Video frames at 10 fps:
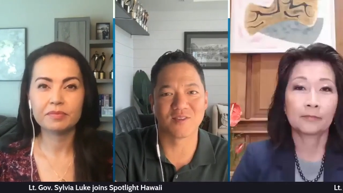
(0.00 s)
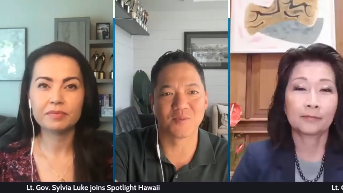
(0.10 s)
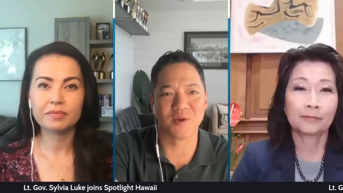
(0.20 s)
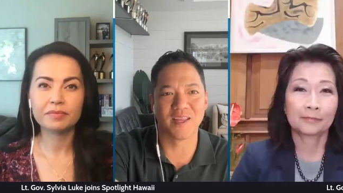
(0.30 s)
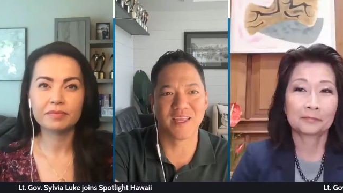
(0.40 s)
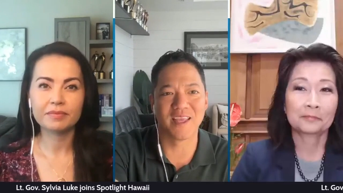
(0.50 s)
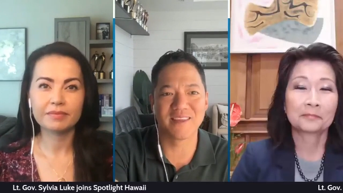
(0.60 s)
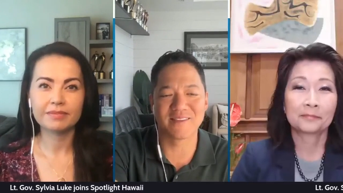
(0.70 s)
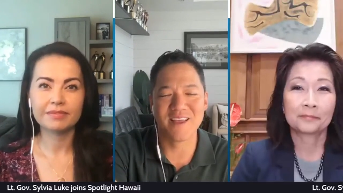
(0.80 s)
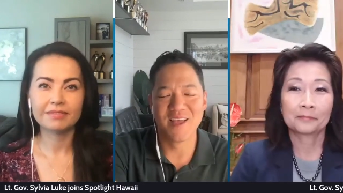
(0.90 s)
Speaker 1: this morning
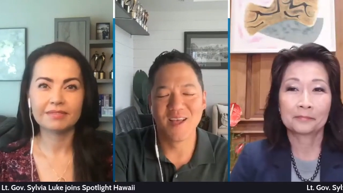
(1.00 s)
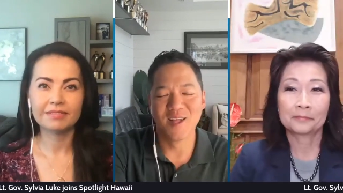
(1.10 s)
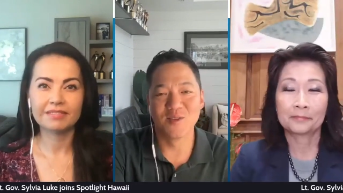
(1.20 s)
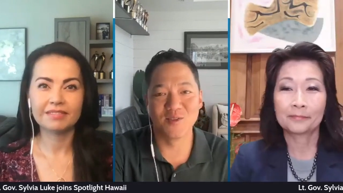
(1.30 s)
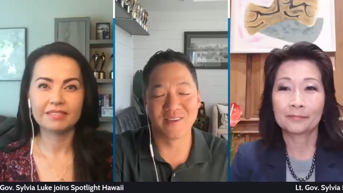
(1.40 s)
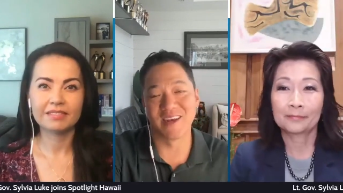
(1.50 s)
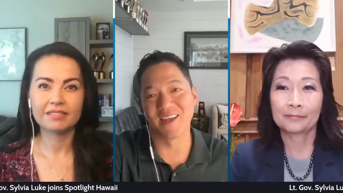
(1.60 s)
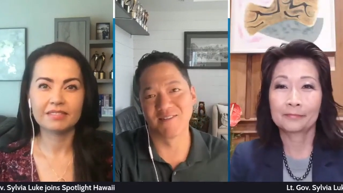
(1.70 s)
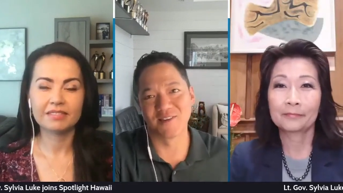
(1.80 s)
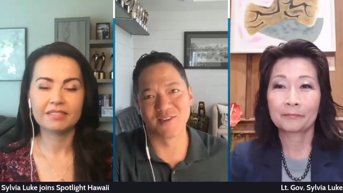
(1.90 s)
is
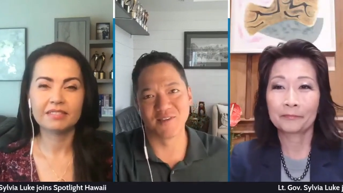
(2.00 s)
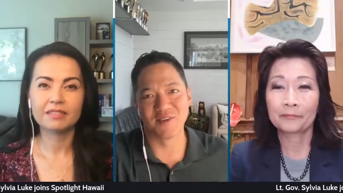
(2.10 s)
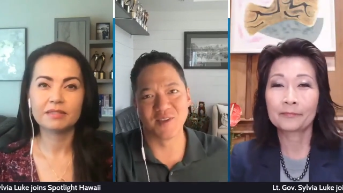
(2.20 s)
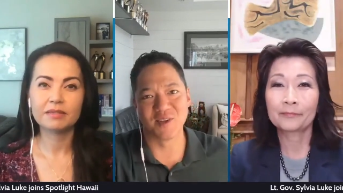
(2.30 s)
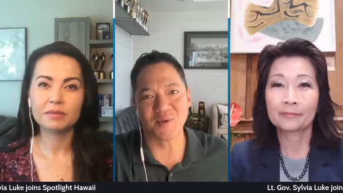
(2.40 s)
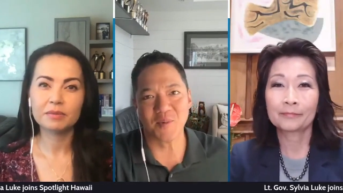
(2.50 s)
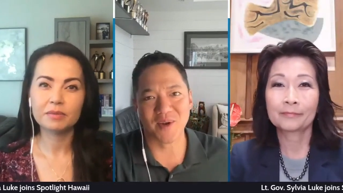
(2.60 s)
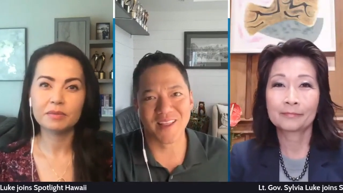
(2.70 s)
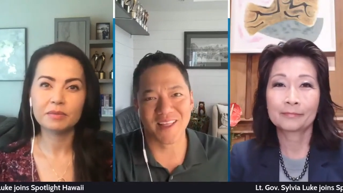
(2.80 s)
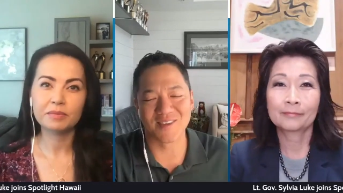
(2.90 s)
Lieutenant Governor Sylvia, Good
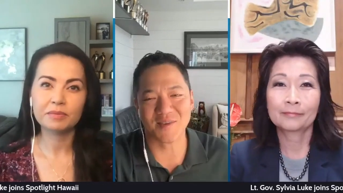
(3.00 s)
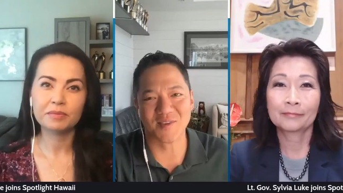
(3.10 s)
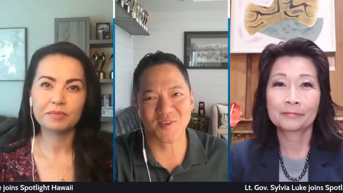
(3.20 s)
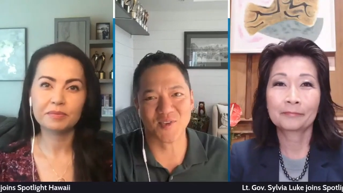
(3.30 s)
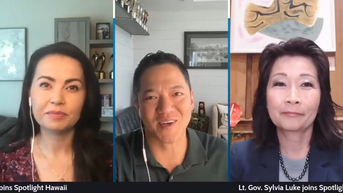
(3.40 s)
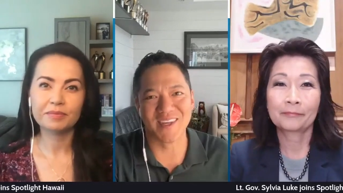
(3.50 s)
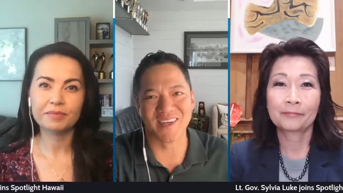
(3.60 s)
morning. Thanks so much for joining